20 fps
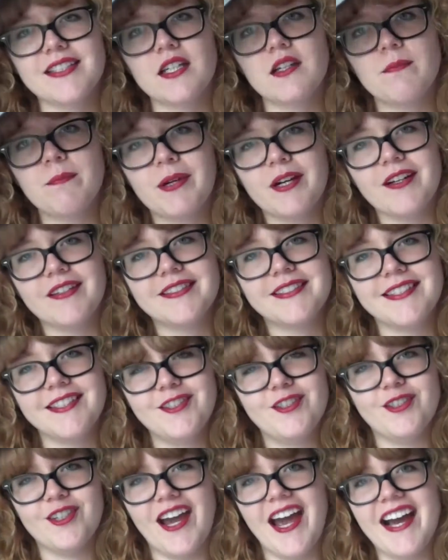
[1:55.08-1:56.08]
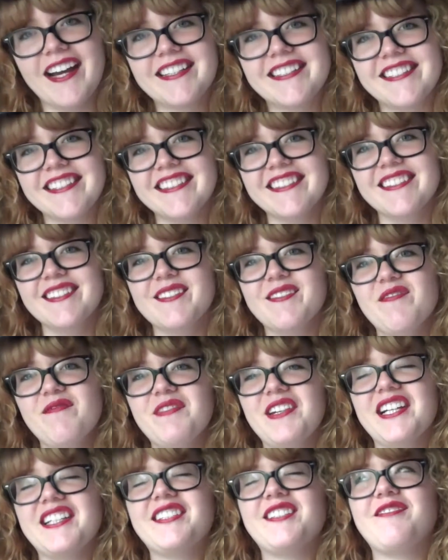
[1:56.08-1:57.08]
like Percy Jackson
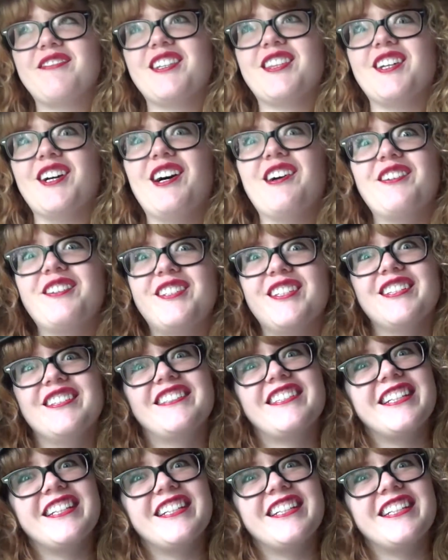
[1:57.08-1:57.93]
mixed with Ocean's